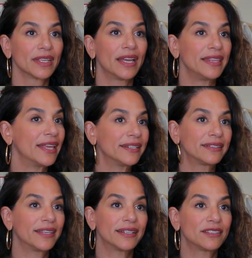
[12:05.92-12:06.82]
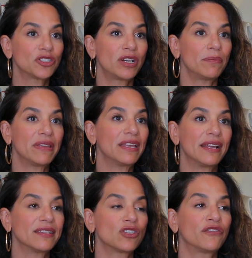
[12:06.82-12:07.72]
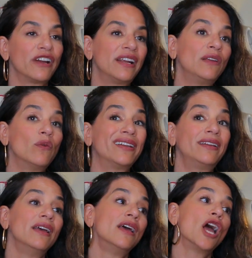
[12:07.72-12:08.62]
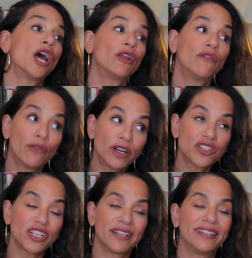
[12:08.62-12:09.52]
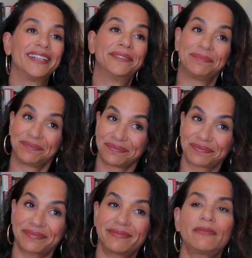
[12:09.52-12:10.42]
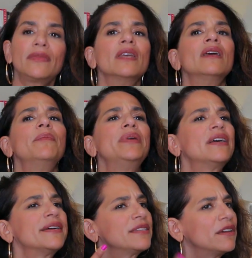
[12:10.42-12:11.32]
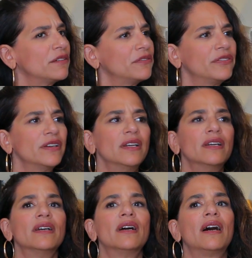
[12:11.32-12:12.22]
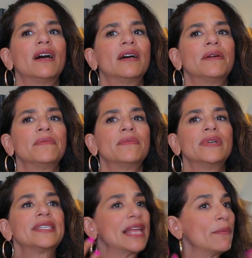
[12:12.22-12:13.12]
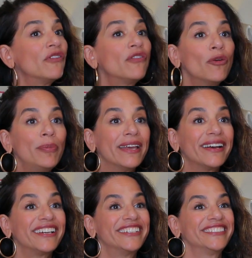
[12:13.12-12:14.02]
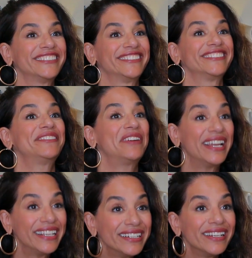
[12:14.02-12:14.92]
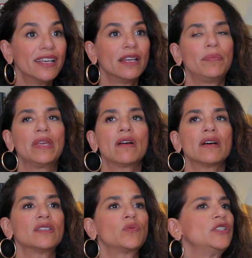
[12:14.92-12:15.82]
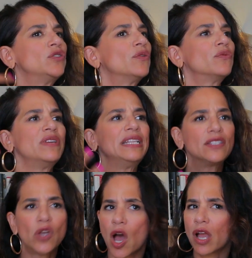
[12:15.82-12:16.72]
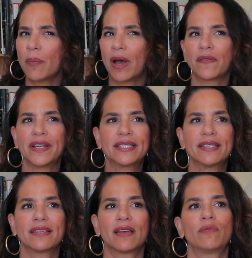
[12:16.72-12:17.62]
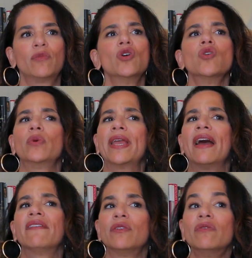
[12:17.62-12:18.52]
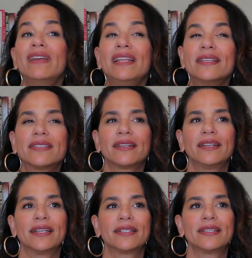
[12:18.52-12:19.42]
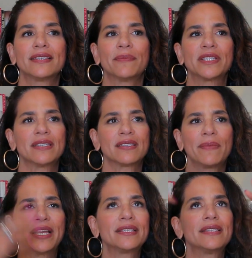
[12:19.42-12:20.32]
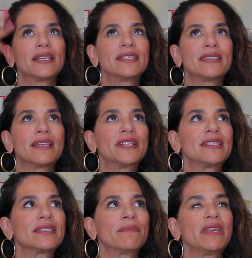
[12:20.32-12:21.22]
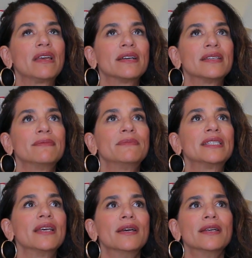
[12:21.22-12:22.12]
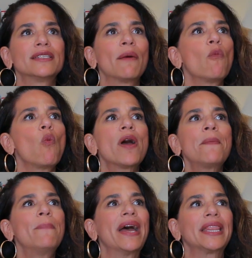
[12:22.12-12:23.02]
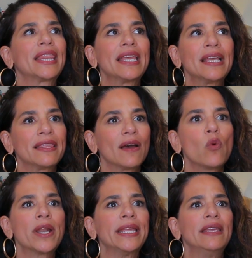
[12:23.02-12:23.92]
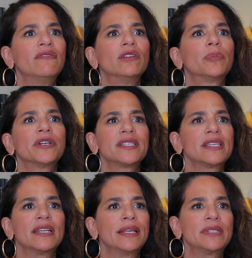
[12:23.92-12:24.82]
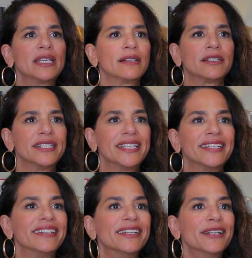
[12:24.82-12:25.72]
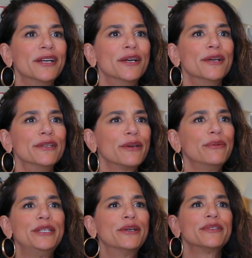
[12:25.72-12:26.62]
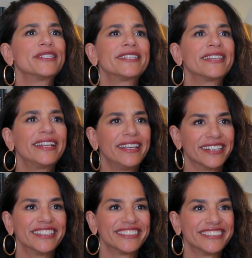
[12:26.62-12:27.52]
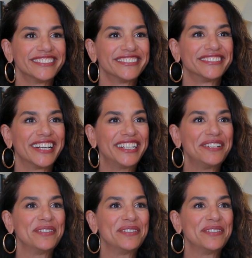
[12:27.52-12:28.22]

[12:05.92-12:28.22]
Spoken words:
And that shouldn't be an answer for anyone. And unfortunately, because of Islamophobia, right? Because we don't really talk about racism. We haven't really studied anti-Semitism. Anti-Semitism becomes some one bad thing that one evil person named Hitler did. So we don't study it, right?